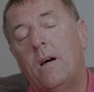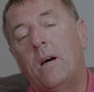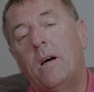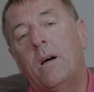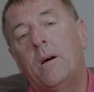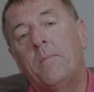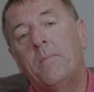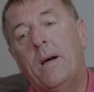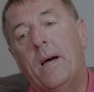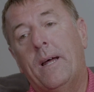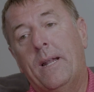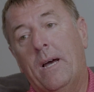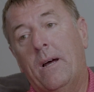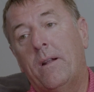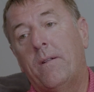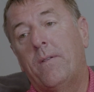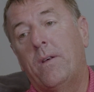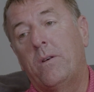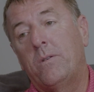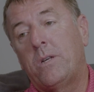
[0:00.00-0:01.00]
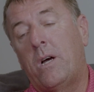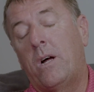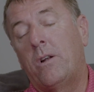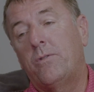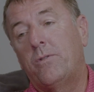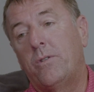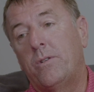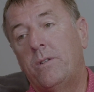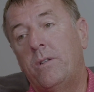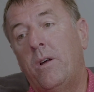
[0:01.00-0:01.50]
And out of those
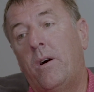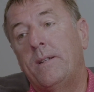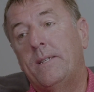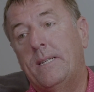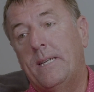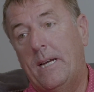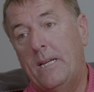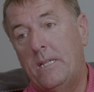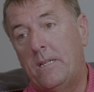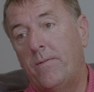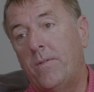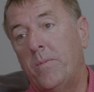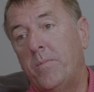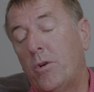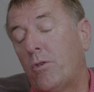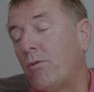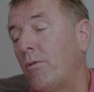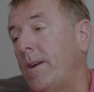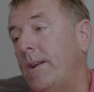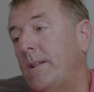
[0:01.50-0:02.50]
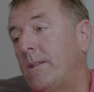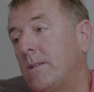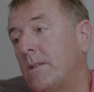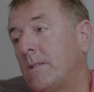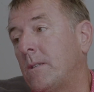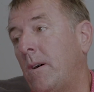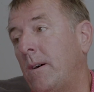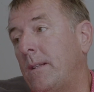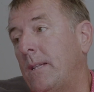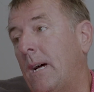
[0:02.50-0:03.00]
100, 98 of them agreed to
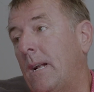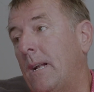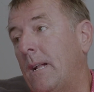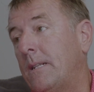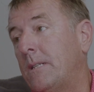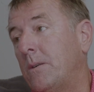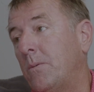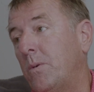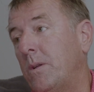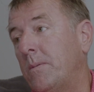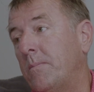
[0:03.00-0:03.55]
sign that letter